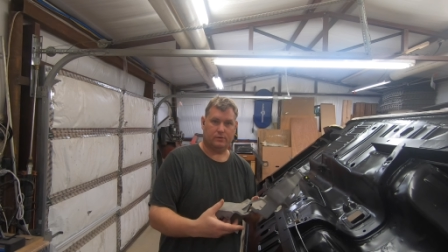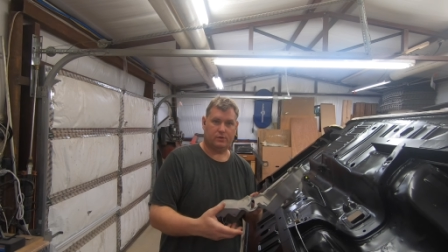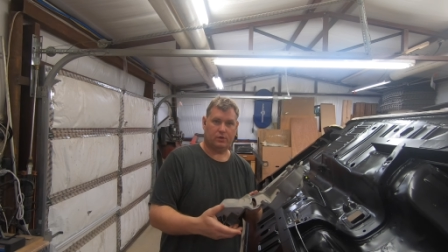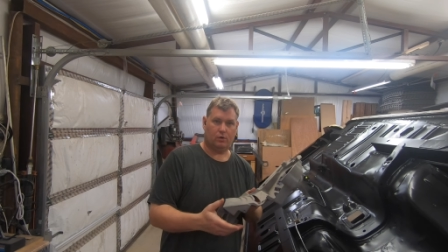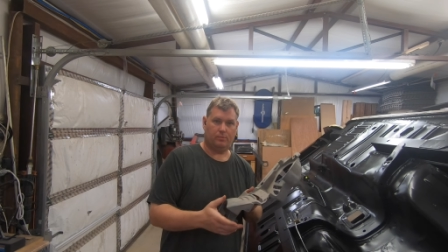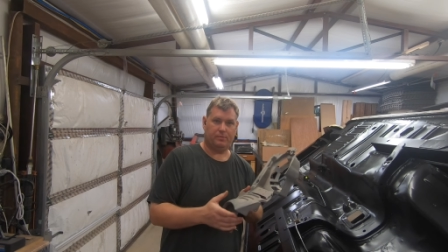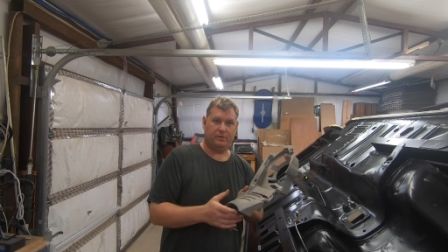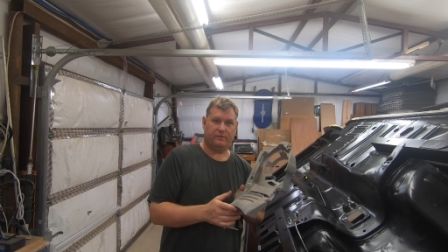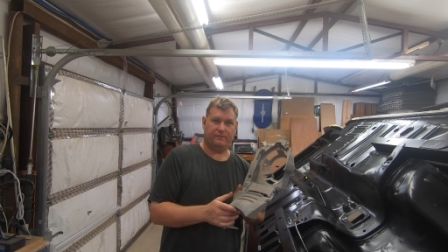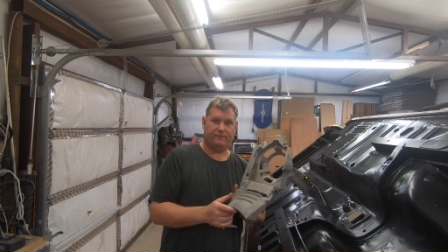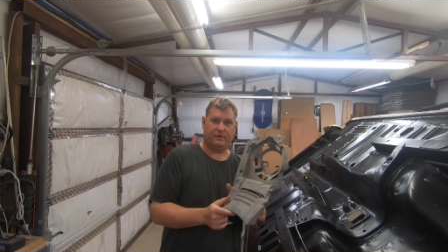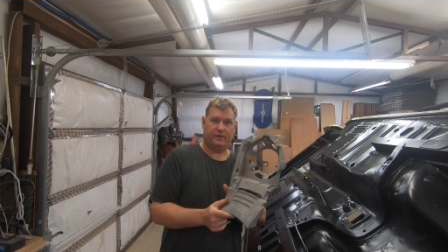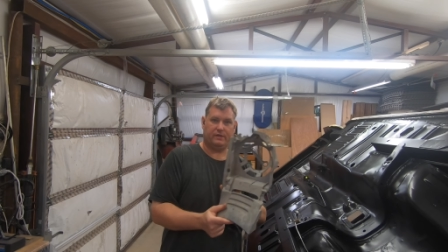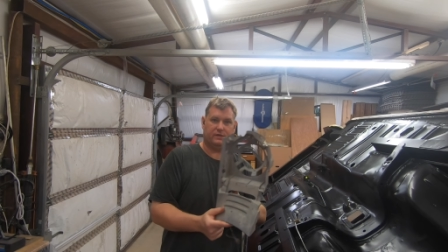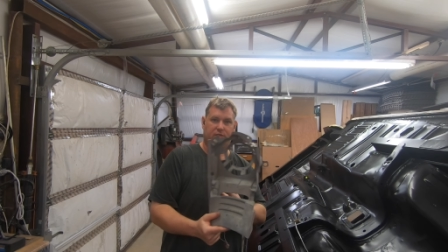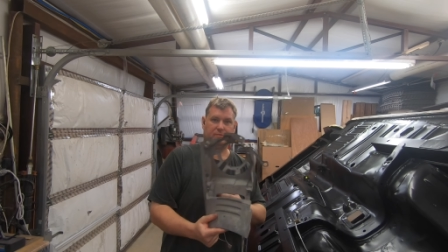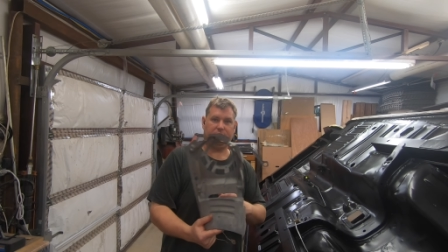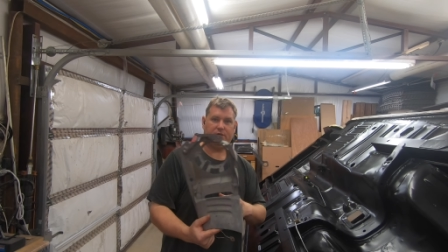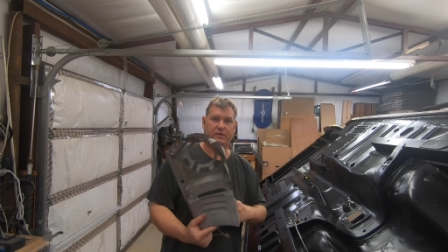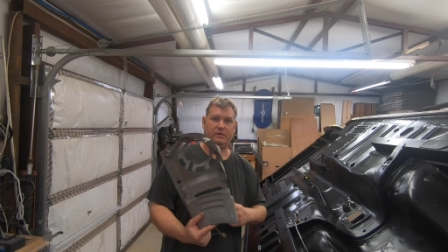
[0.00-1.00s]
was hoping to find
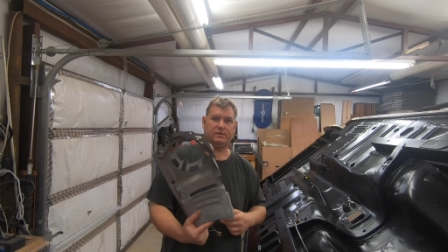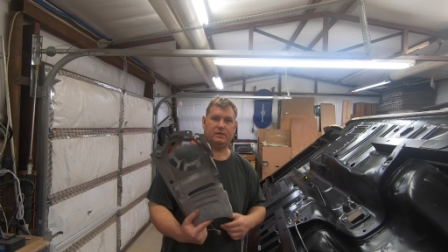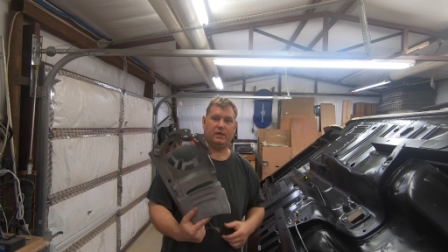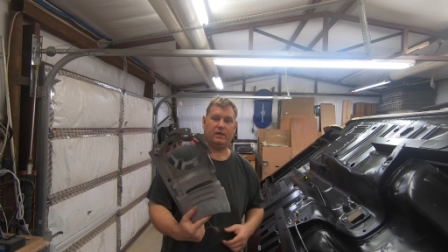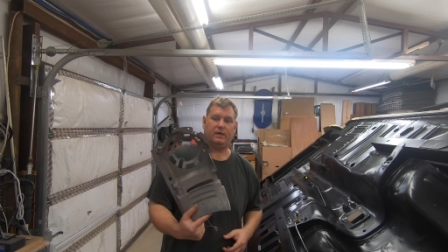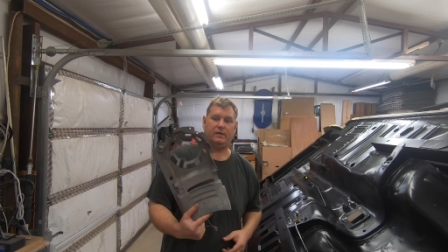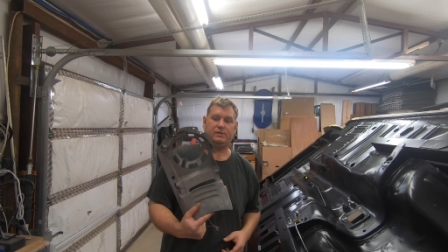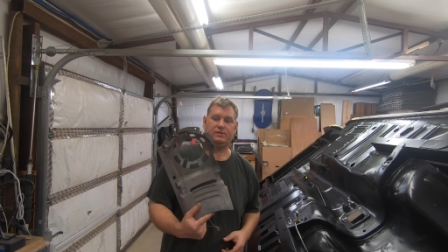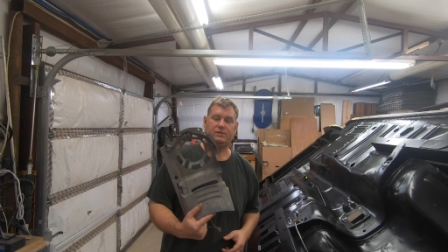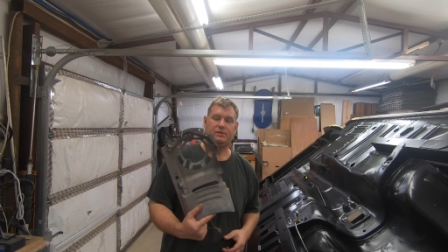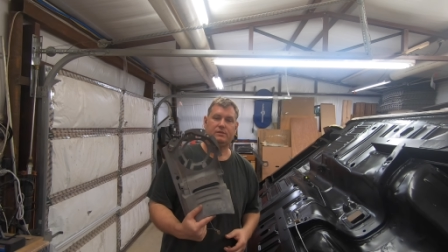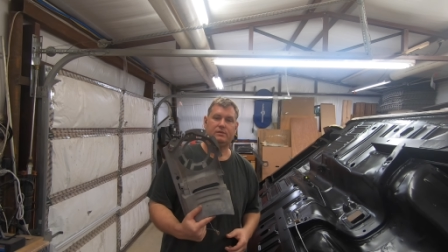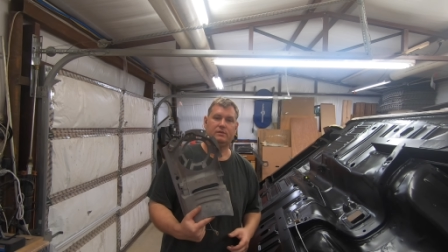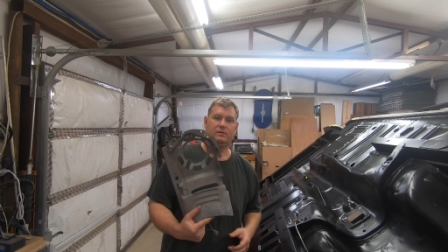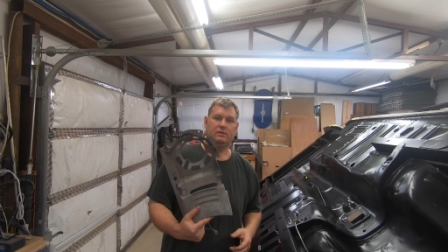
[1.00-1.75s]
some of these guys.